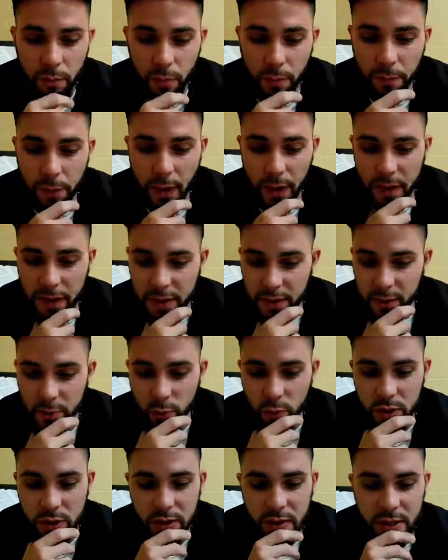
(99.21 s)
but back then
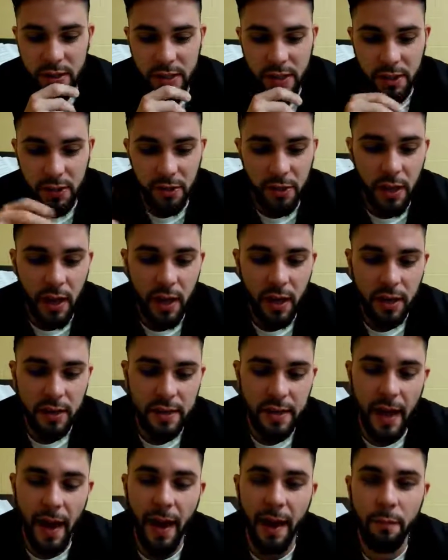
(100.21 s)
was considered
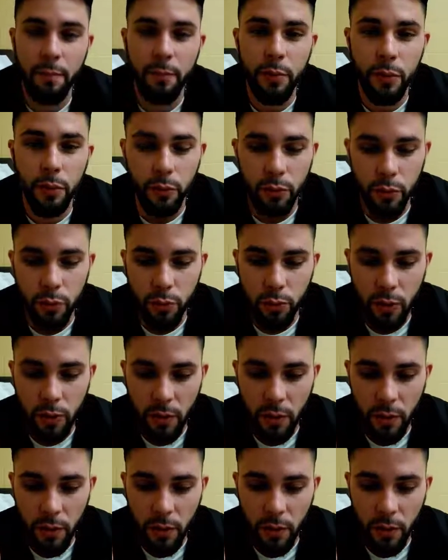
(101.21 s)
taboo,